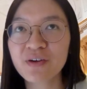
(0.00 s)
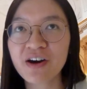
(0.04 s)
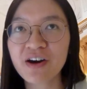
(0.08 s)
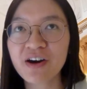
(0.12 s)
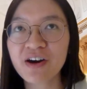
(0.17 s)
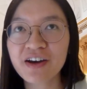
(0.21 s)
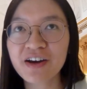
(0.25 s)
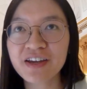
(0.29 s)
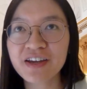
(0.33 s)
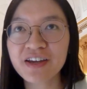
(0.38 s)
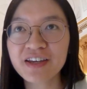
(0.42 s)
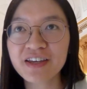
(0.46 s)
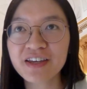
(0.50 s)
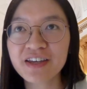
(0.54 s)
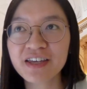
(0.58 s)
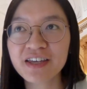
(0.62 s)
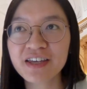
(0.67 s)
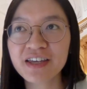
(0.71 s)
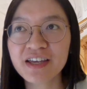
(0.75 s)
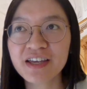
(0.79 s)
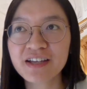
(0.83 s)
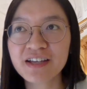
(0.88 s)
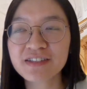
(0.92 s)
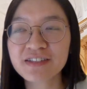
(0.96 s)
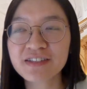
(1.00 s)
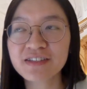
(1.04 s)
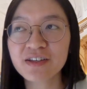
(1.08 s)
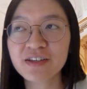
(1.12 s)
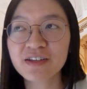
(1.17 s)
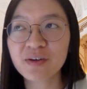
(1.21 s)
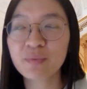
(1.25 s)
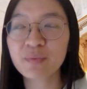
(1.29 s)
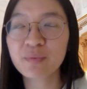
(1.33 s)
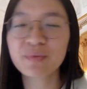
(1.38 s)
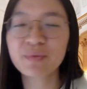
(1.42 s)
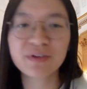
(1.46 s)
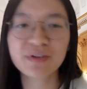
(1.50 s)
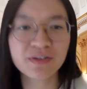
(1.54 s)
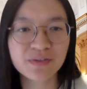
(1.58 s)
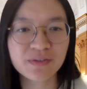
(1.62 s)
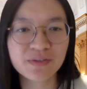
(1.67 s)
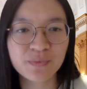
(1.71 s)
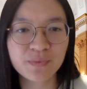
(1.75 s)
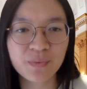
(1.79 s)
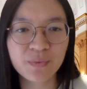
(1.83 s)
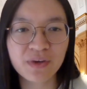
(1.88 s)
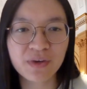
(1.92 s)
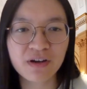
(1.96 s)
I guess
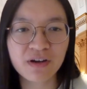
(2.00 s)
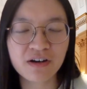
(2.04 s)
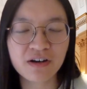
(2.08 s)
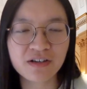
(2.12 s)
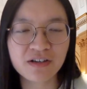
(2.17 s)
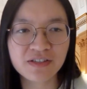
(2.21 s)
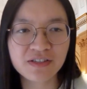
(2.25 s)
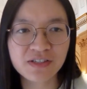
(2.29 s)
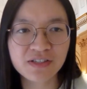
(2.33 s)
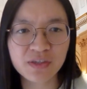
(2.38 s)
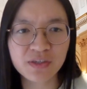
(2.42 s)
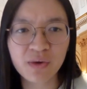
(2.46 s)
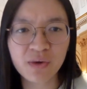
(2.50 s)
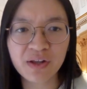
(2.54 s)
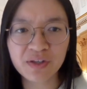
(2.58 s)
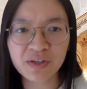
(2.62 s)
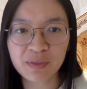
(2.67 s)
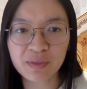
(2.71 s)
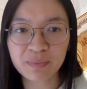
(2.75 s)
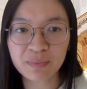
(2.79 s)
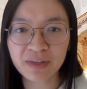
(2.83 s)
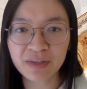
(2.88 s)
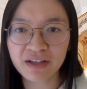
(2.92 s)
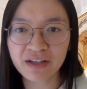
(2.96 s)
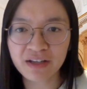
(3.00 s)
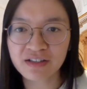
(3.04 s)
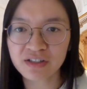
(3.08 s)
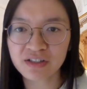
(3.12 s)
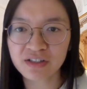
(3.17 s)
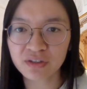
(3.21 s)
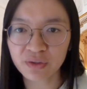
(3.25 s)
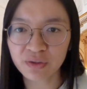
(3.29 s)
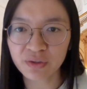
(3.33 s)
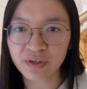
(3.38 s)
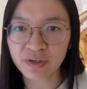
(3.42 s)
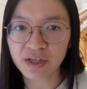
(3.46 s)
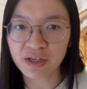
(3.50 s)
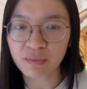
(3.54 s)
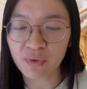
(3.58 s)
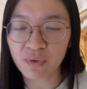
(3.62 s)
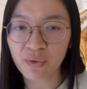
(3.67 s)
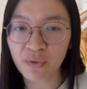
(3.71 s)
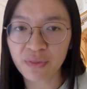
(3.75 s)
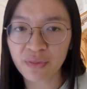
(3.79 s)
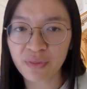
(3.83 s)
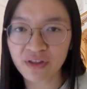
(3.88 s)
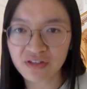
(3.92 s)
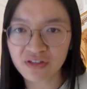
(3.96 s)
because we are still under blended learning
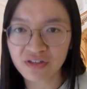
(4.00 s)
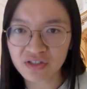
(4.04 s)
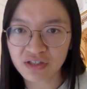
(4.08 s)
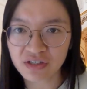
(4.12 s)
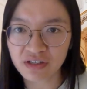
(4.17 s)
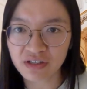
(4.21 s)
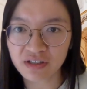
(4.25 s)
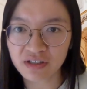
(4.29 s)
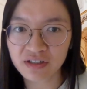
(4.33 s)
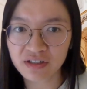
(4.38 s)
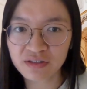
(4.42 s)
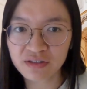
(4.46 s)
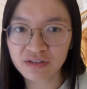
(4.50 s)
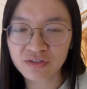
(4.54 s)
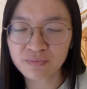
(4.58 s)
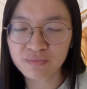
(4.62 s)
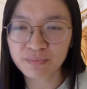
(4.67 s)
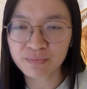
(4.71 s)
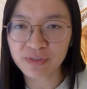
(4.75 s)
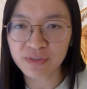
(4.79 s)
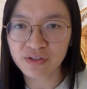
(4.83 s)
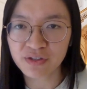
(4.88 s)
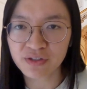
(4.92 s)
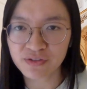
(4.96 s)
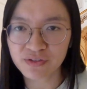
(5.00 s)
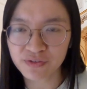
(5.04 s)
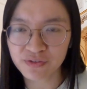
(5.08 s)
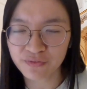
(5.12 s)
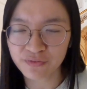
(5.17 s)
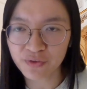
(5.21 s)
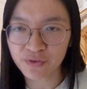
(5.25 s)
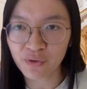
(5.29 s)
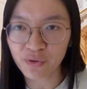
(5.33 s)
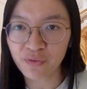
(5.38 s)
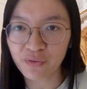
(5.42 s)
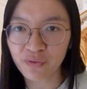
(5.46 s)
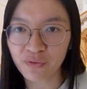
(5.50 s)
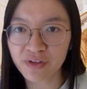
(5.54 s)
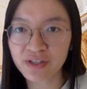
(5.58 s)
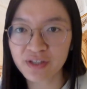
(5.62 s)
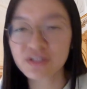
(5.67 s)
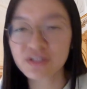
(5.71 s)
mode this year because of COVID,